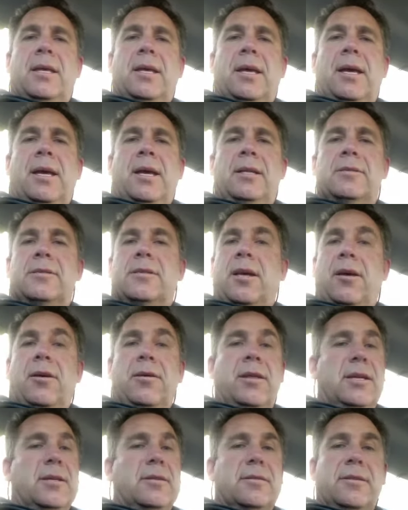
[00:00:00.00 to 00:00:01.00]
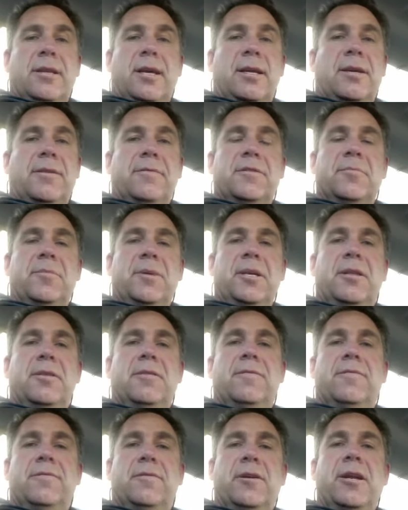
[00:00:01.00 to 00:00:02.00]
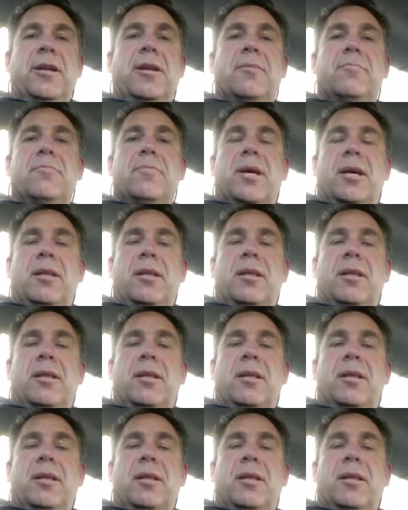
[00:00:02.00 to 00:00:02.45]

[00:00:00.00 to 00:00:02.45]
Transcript: and so that, that gives me the freedom